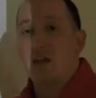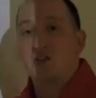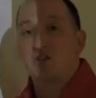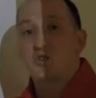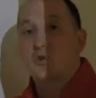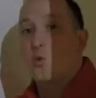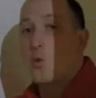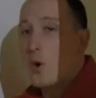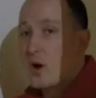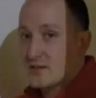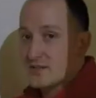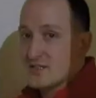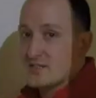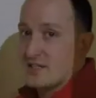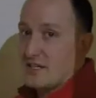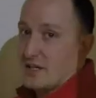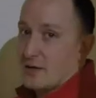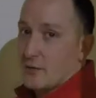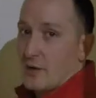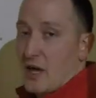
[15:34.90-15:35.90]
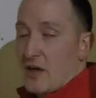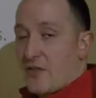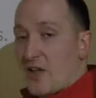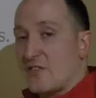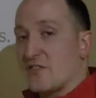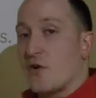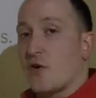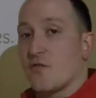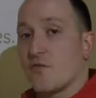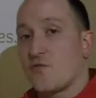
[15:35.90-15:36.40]
is quantity. Okay,
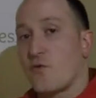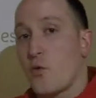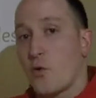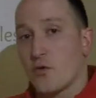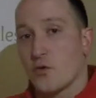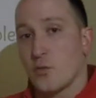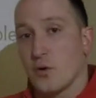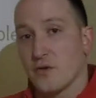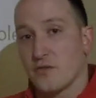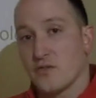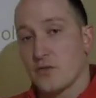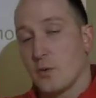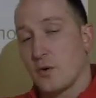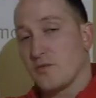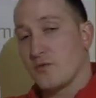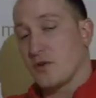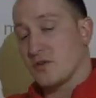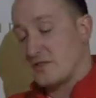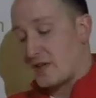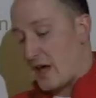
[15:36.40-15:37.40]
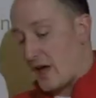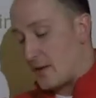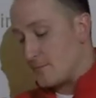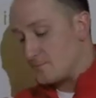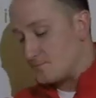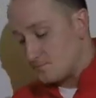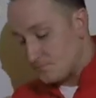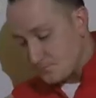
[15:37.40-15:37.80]
that's our fourth one. So we've looked at